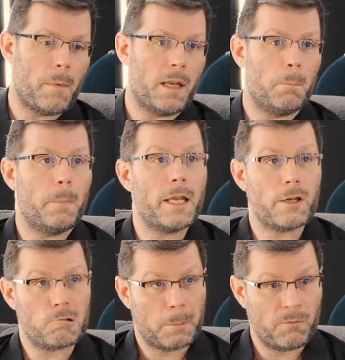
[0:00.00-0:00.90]
in a
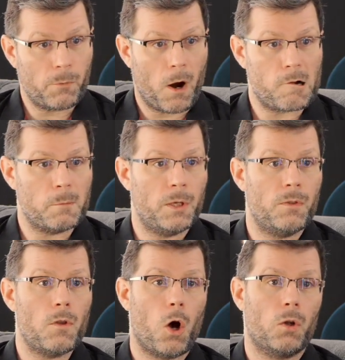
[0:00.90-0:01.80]
media room
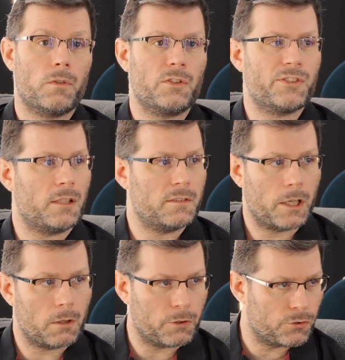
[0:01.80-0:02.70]
environment, on the sun
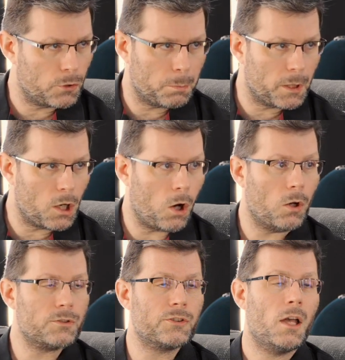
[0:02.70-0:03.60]
deck of a super
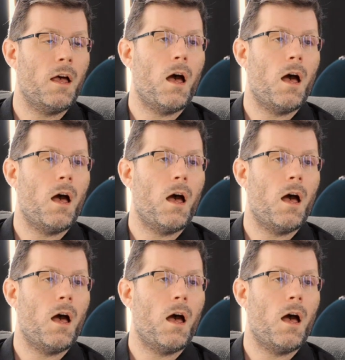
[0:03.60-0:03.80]
yacht.